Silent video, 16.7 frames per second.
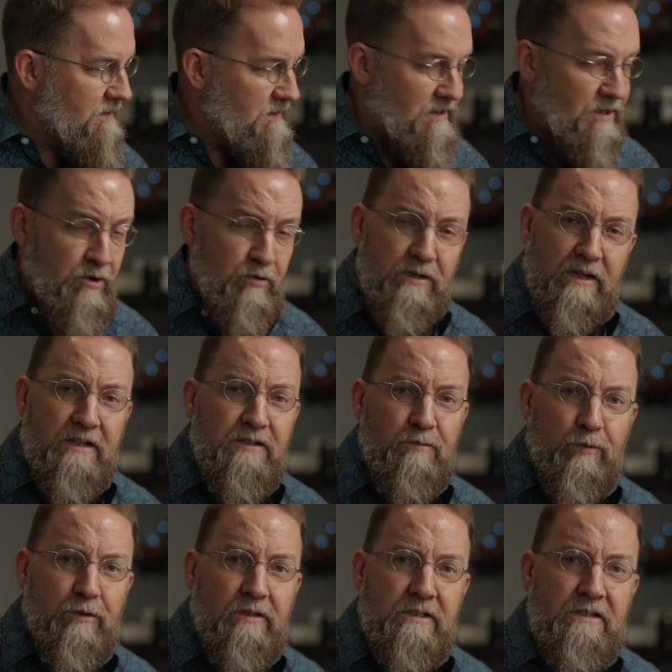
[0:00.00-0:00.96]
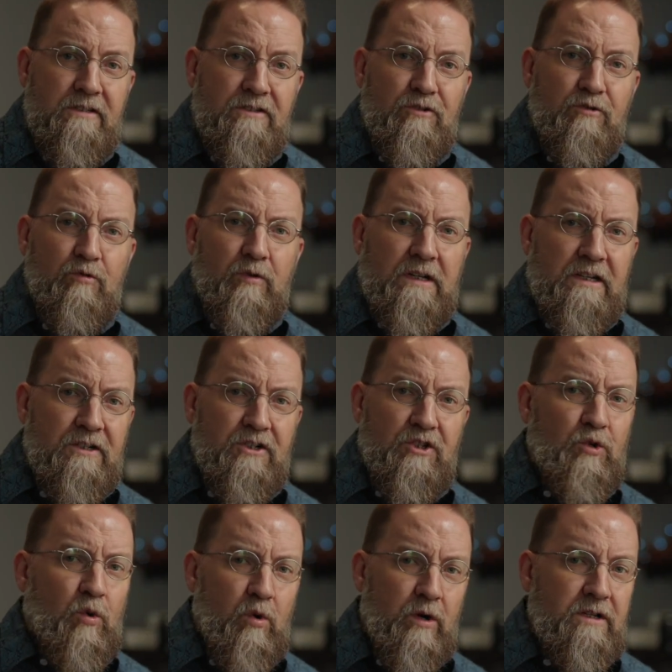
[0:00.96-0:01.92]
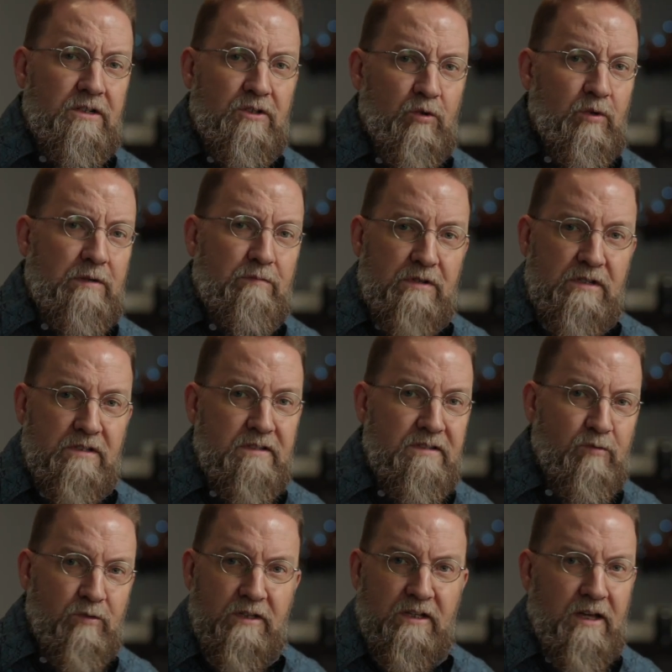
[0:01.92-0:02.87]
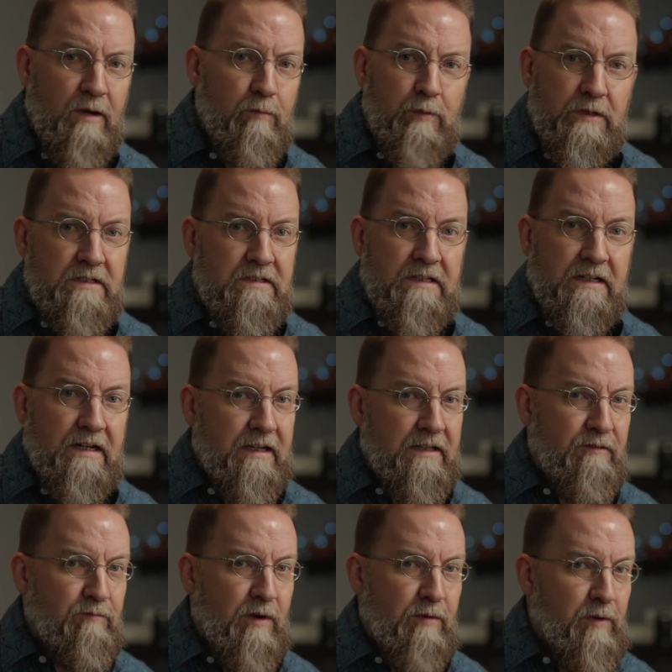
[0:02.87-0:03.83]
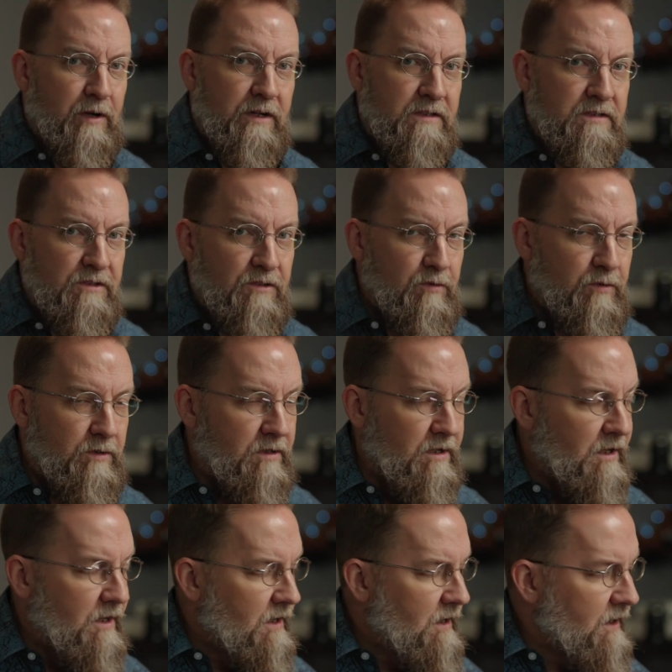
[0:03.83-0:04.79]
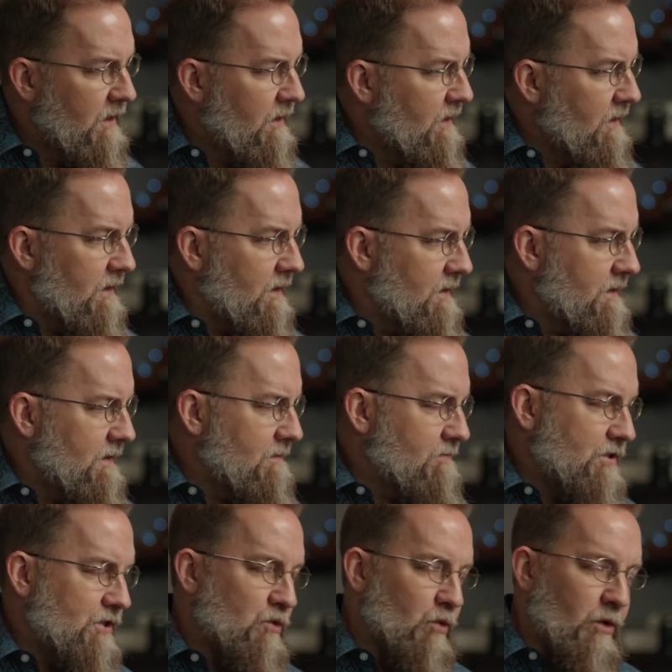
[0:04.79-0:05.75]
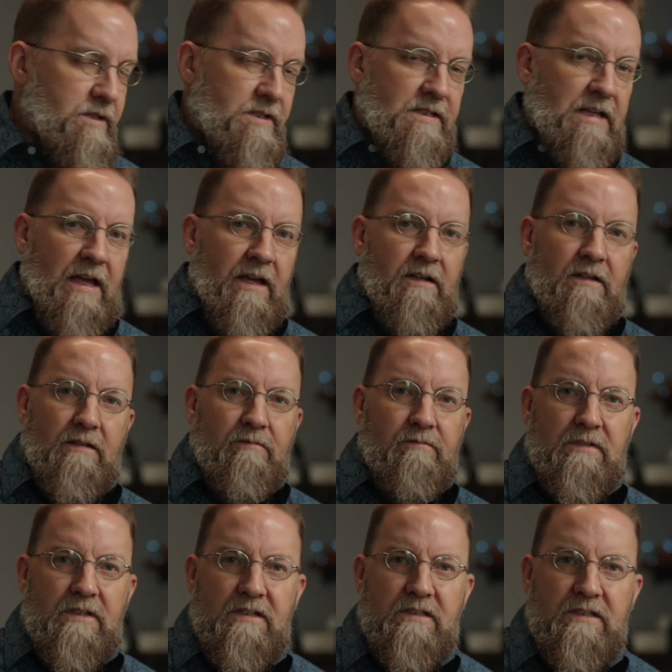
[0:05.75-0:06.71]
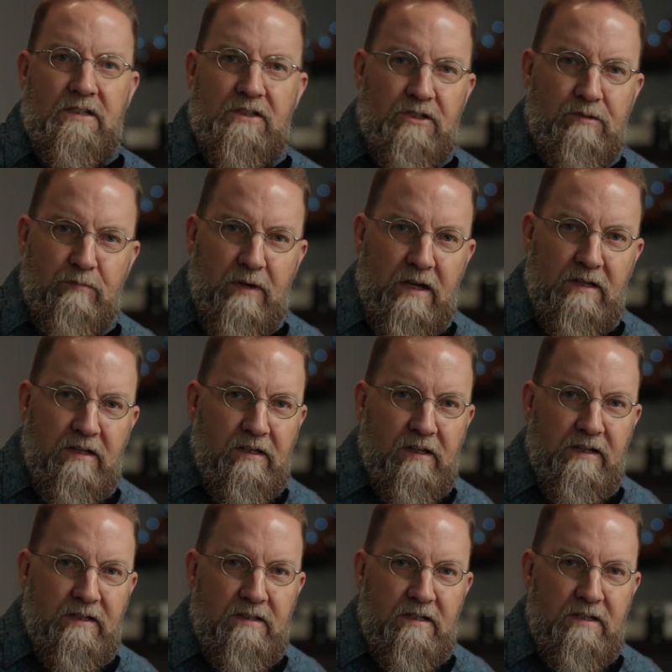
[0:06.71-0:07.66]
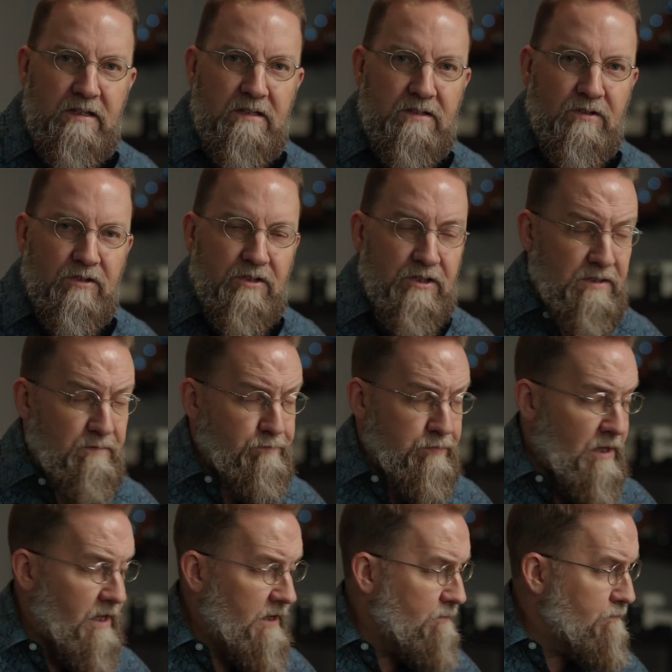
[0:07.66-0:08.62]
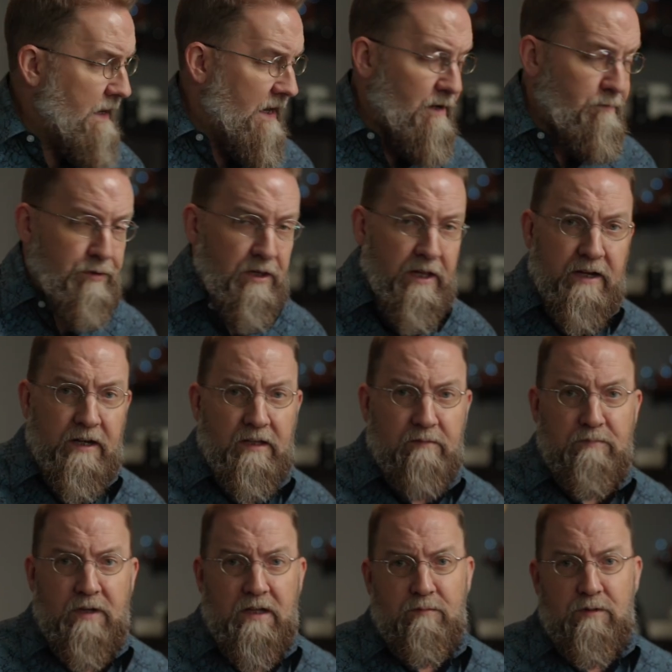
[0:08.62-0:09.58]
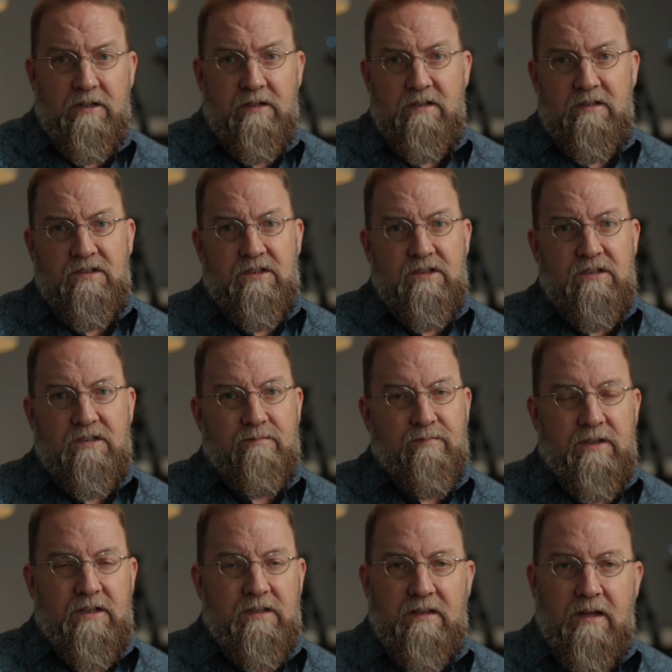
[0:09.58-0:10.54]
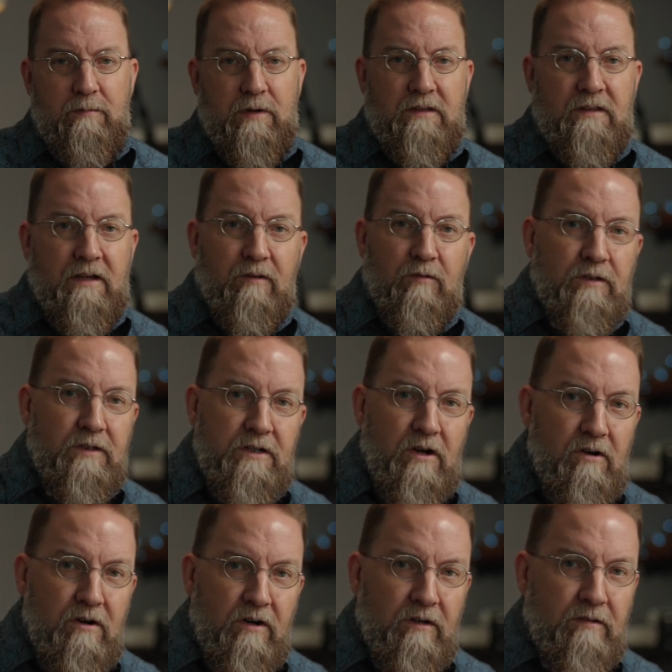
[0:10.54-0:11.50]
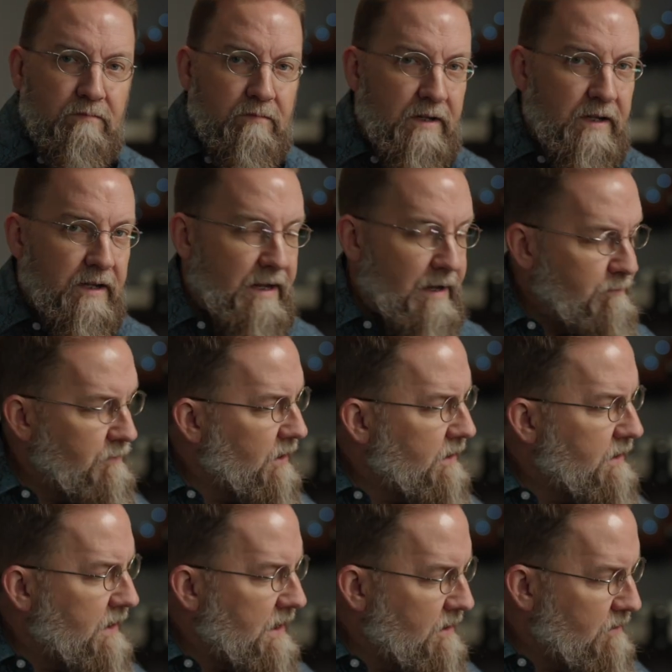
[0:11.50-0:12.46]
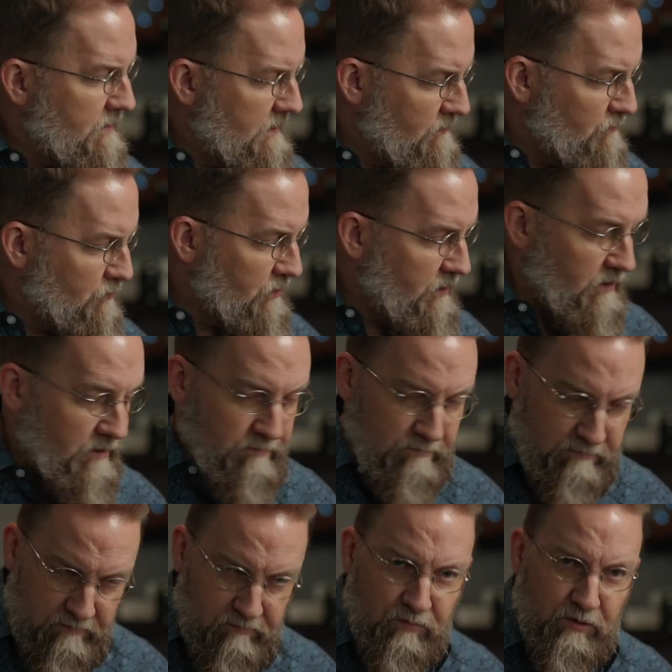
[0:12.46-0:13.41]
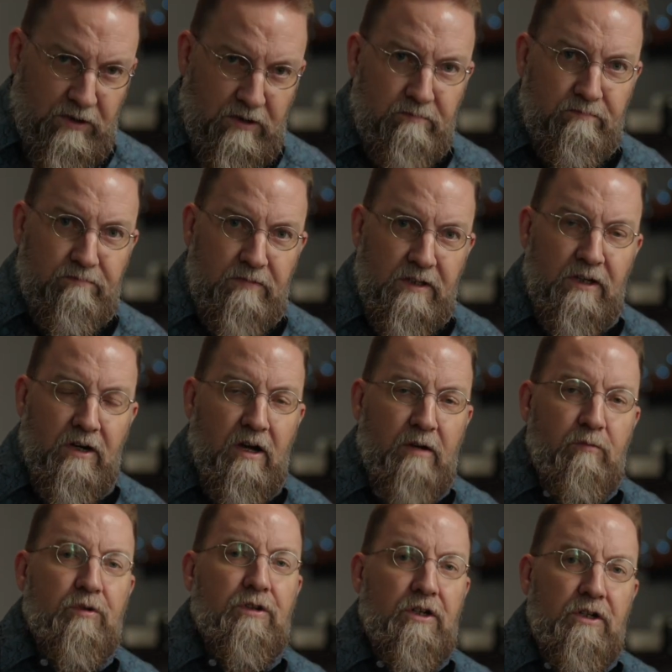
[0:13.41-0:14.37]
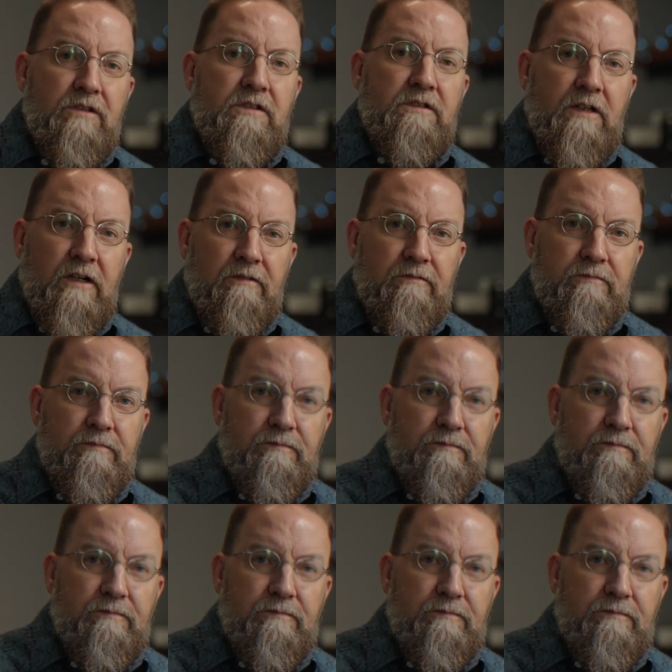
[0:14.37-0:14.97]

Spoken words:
so desperately to enjoy doing business with the companies that I give my money to, and short-sighted decision making like this, or just plain bad planning maybe, is just, they make that really hard. And I'm done now, and we're gonna get on with the good stuff.